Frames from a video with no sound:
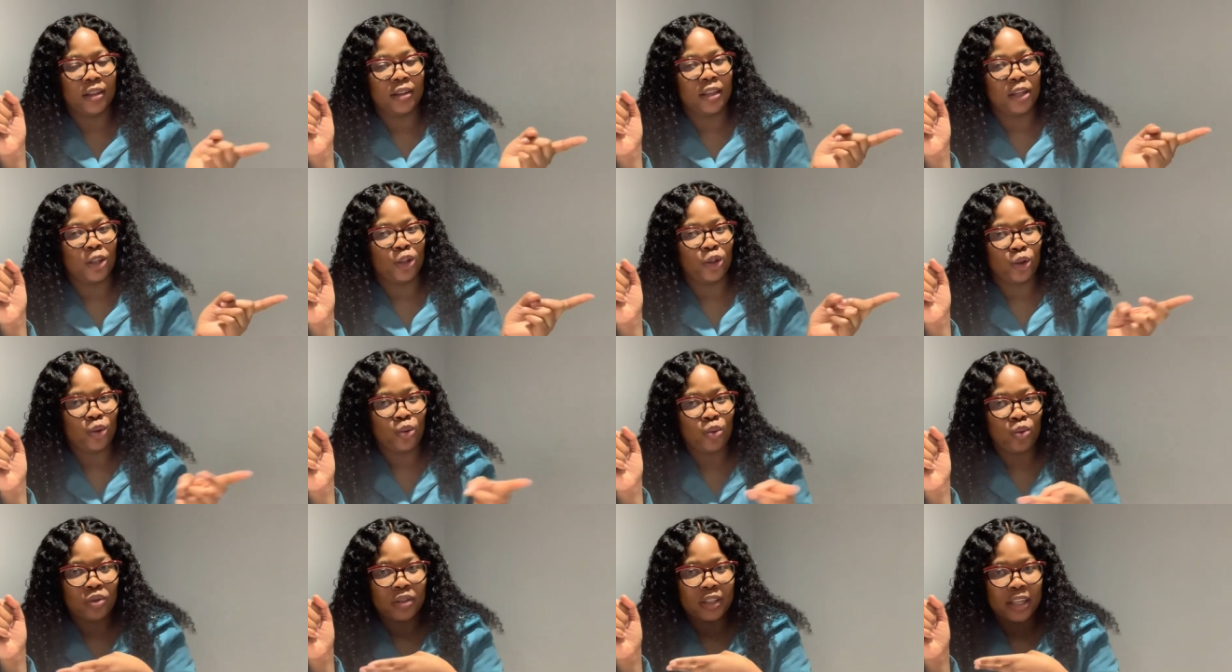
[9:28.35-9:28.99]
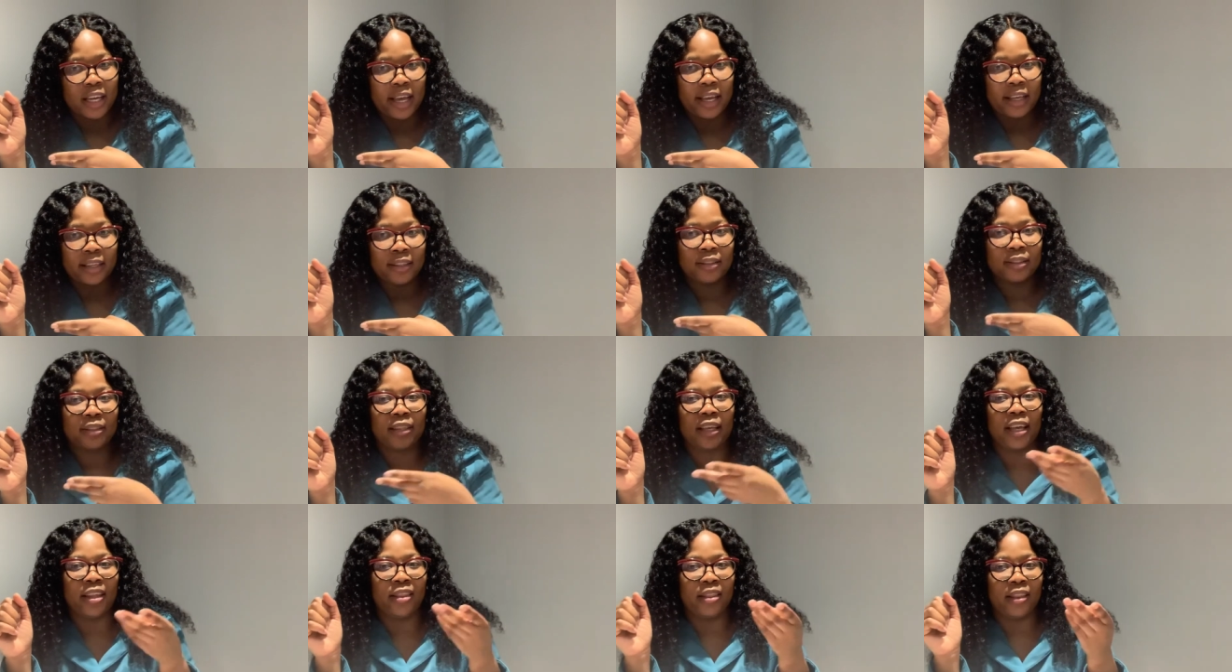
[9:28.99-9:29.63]
the, the two
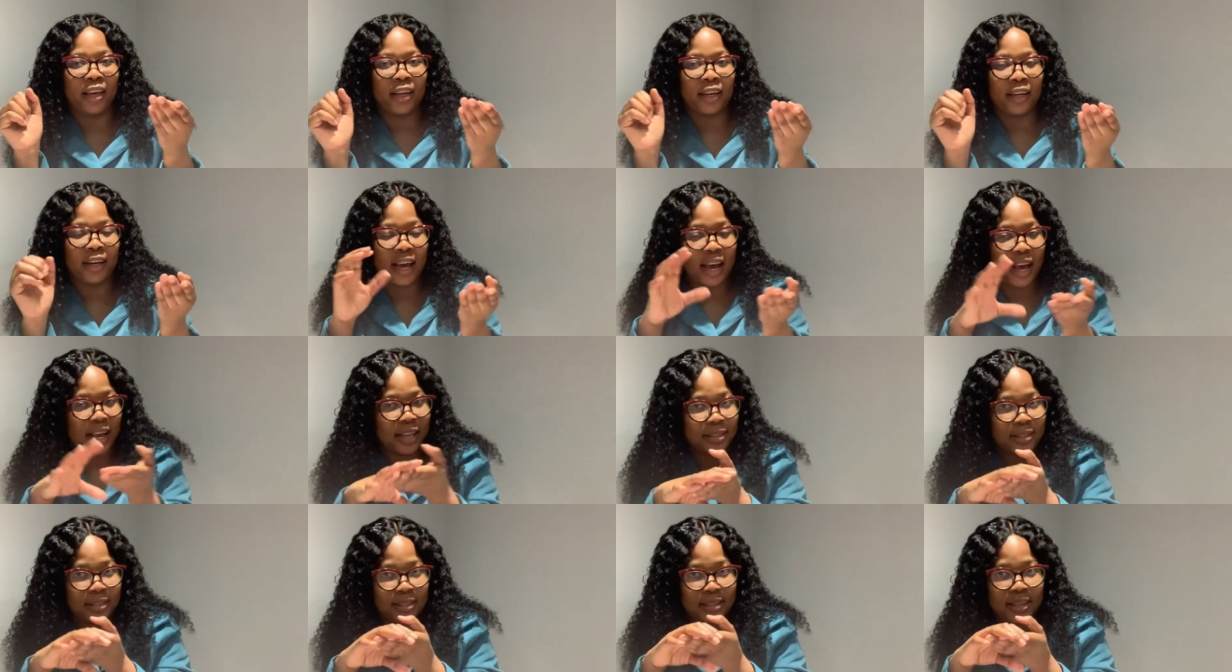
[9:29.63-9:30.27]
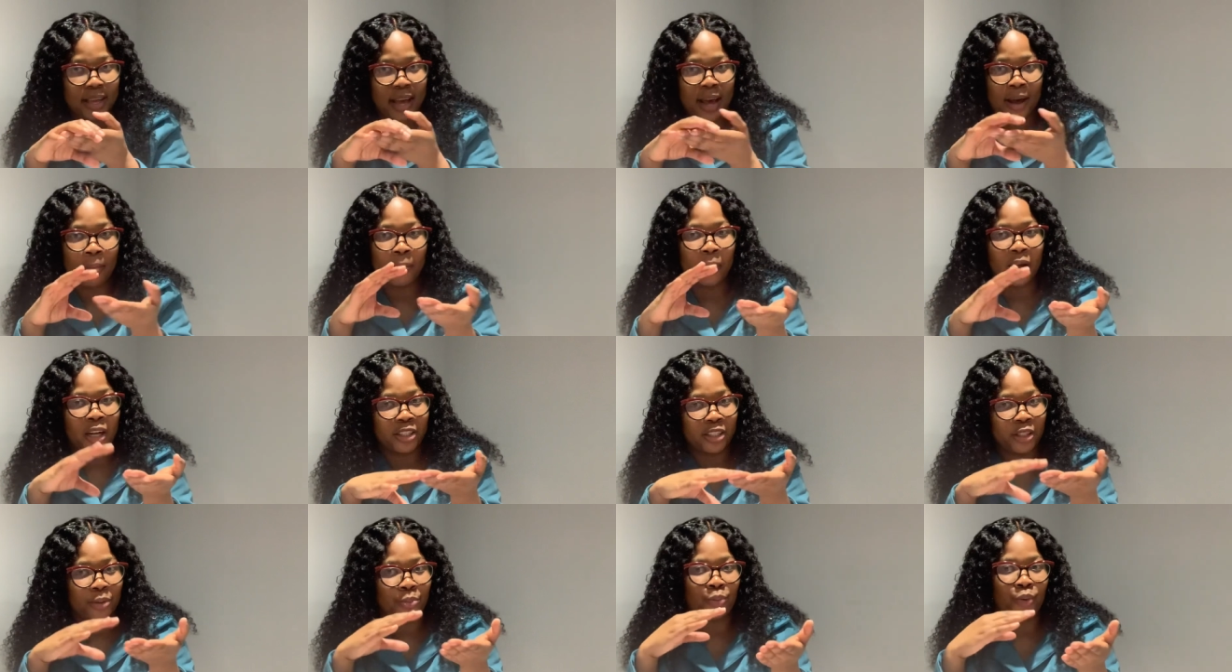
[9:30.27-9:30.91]
texts and then answer
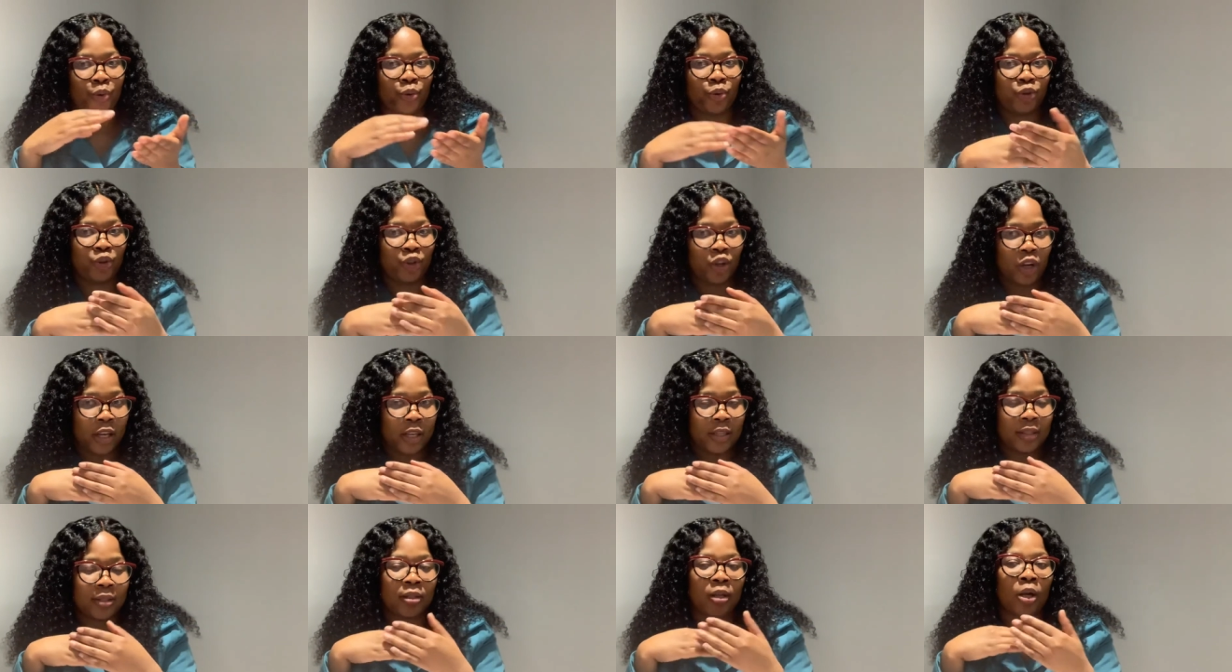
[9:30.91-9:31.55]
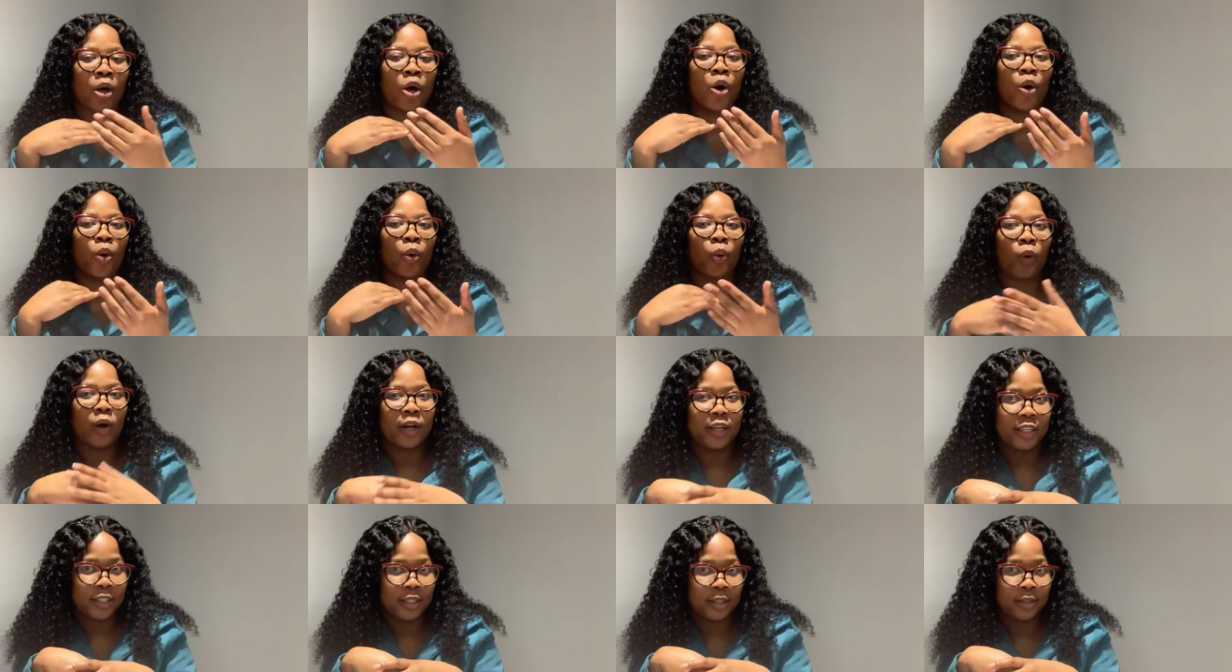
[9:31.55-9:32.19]
multiple choice
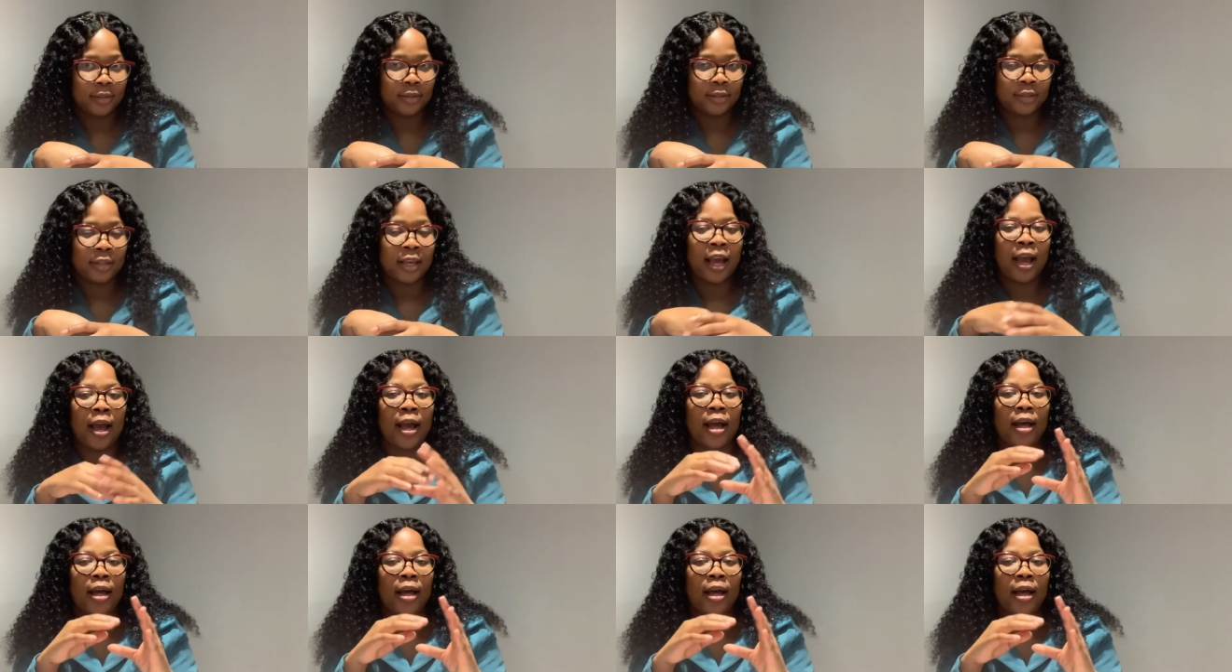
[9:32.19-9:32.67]
questions.